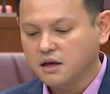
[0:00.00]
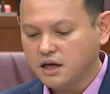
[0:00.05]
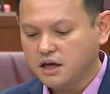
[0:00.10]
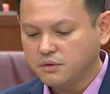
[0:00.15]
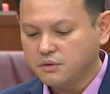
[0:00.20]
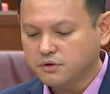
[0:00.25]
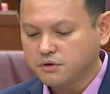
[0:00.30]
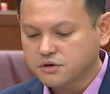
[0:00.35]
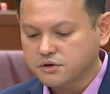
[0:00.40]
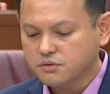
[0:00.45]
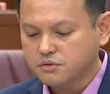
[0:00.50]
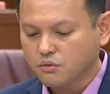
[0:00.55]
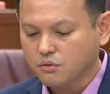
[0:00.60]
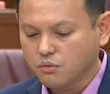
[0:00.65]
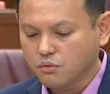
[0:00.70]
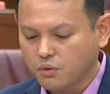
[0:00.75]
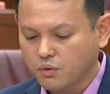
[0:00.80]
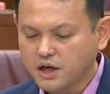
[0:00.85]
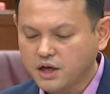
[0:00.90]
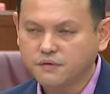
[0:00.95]
It was
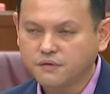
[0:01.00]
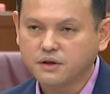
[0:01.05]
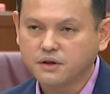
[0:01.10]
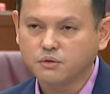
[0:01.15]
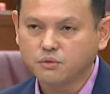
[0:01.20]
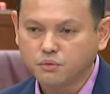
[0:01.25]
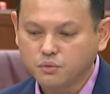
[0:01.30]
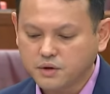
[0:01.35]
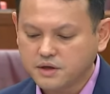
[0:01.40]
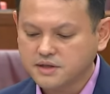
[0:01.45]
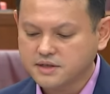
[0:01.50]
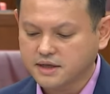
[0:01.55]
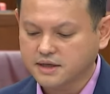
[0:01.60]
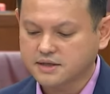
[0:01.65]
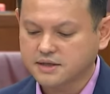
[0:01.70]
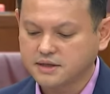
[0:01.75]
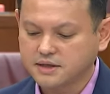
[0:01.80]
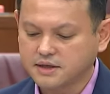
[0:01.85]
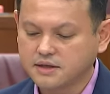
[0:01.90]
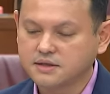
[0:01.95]
one of the worst
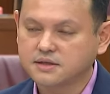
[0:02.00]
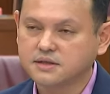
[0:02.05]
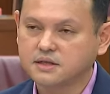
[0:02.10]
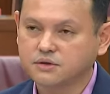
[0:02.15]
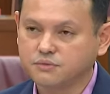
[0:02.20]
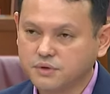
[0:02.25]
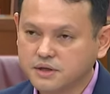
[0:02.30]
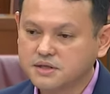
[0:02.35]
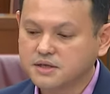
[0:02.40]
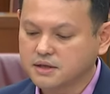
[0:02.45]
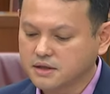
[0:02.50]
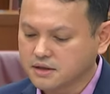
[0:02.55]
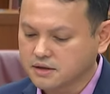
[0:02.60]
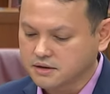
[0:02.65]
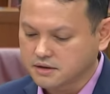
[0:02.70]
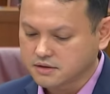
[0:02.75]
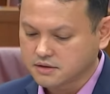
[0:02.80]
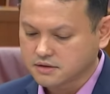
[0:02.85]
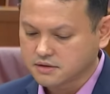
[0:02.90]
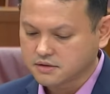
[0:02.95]
accidents in recent
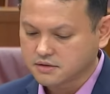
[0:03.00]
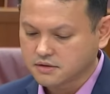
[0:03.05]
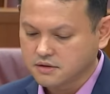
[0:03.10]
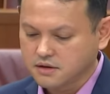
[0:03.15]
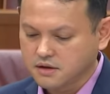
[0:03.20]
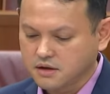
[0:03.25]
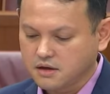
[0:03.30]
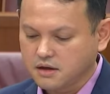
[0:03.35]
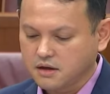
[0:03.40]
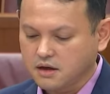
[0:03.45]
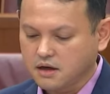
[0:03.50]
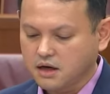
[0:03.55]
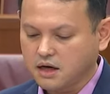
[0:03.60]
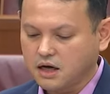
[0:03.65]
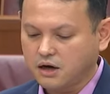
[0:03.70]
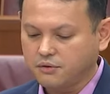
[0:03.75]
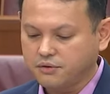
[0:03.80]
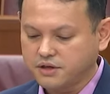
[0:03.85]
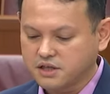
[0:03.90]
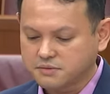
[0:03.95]
years.
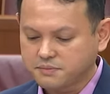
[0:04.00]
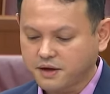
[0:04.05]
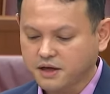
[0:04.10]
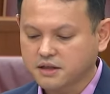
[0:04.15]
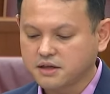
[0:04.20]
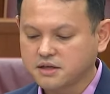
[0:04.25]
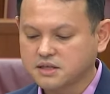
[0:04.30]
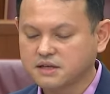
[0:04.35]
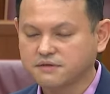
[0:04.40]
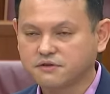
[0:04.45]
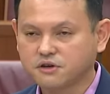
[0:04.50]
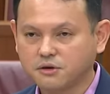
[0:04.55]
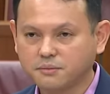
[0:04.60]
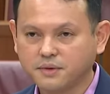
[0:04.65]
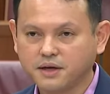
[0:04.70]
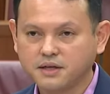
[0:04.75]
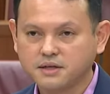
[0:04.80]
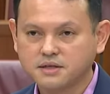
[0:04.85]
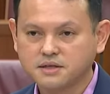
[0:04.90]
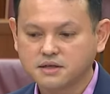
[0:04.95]
Our inspectors have
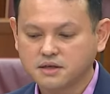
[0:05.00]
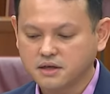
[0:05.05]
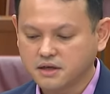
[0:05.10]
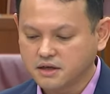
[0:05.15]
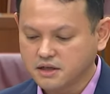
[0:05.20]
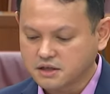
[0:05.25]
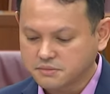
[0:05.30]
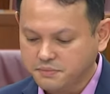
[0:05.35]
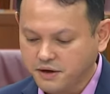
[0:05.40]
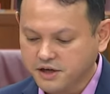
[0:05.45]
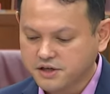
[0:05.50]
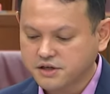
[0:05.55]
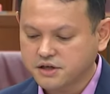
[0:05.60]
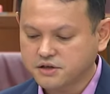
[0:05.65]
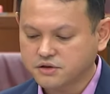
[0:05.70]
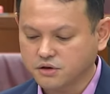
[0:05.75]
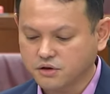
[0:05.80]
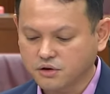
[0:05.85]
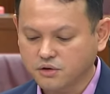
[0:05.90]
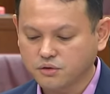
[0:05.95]
commenced
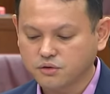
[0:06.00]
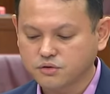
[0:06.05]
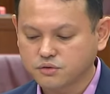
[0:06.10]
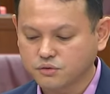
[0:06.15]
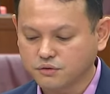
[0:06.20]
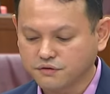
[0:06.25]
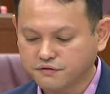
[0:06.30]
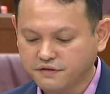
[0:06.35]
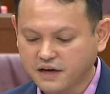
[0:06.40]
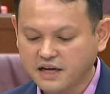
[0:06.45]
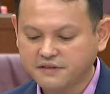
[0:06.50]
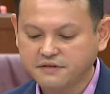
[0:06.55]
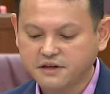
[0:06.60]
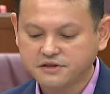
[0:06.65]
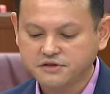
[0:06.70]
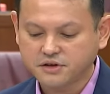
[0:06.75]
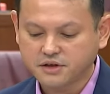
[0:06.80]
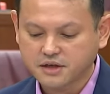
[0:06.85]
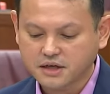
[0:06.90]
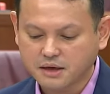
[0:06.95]
inspections on close to
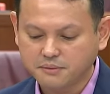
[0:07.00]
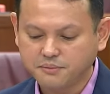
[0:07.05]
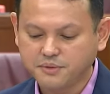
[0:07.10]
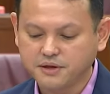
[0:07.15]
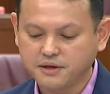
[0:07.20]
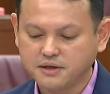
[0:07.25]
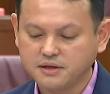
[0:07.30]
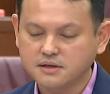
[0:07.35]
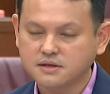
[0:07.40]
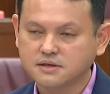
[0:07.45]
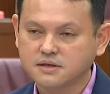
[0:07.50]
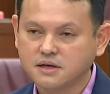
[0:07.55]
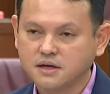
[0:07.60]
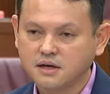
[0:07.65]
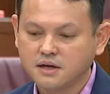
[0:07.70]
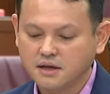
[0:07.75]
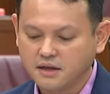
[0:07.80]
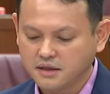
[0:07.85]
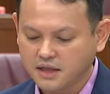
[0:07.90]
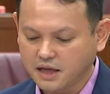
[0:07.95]
500 companies
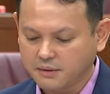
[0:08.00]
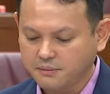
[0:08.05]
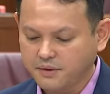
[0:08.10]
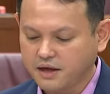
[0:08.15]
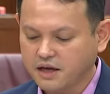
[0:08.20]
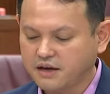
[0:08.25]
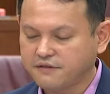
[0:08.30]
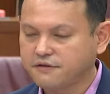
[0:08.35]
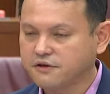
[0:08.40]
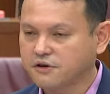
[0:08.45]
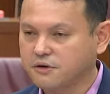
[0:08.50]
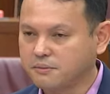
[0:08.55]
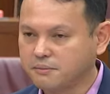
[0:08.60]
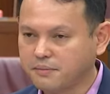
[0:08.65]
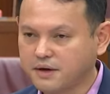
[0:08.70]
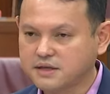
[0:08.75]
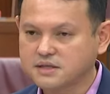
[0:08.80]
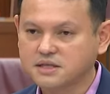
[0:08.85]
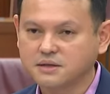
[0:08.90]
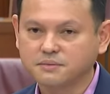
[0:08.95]
that may have
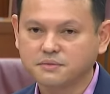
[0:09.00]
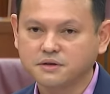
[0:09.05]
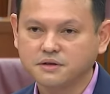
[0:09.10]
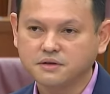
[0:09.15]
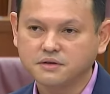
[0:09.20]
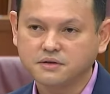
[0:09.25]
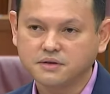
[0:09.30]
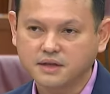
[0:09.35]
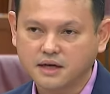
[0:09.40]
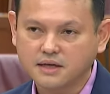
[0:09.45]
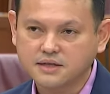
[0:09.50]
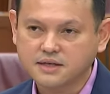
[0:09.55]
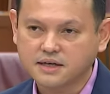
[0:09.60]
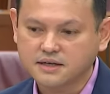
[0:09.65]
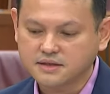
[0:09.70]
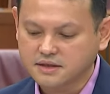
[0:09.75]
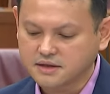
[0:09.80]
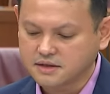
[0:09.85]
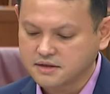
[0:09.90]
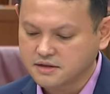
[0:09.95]
combustible dust
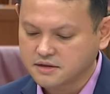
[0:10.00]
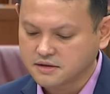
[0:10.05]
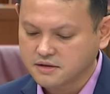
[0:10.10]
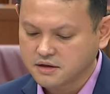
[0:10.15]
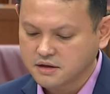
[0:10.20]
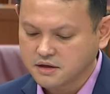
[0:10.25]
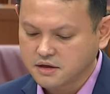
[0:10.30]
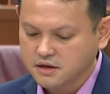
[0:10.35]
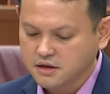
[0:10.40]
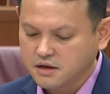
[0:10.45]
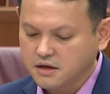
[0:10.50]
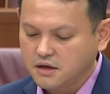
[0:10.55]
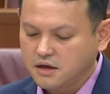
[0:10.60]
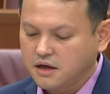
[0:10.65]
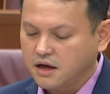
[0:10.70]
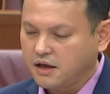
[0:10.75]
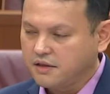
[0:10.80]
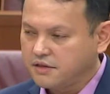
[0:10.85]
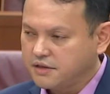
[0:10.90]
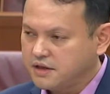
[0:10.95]
hazards.
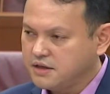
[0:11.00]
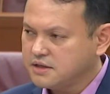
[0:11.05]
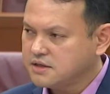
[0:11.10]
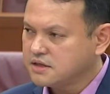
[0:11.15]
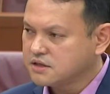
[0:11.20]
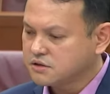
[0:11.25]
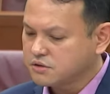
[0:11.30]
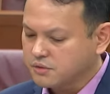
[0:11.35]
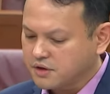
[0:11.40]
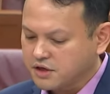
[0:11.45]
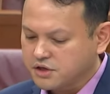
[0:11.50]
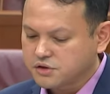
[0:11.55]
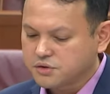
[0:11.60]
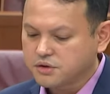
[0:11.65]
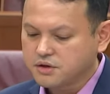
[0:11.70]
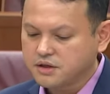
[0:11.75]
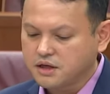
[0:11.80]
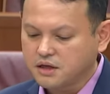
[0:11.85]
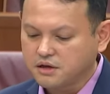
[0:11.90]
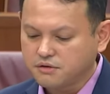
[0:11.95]
And this is to
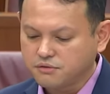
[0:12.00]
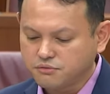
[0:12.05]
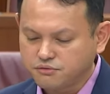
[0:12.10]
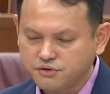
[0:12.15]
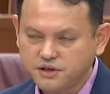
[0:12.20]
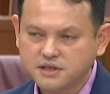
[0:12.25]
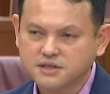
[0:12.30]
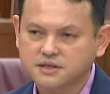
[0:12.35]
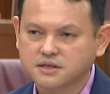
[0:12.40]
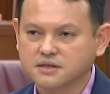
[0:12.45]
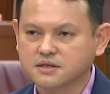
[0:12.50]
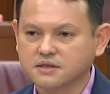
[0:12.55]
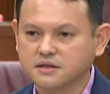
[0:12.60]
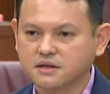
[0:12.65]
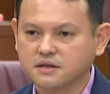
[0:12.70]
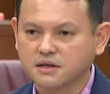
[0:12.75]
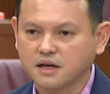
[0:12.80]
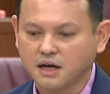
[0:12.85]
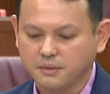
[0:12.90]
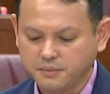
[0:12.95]
ensure that risks
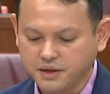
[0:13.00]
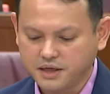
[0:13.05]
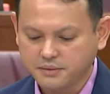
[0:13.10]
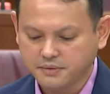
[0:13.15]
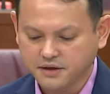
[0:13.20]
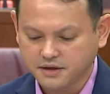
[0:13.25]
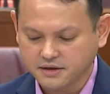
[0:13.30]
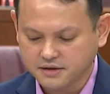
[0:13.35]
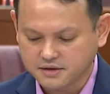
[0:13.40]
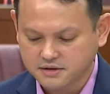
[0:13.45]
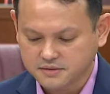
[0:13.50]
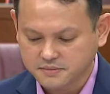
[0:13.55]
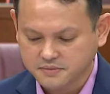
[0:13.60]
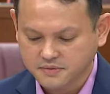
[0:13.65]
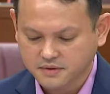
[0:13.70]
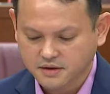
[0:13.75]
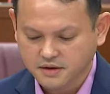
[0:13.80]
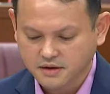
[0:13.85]
are minimized.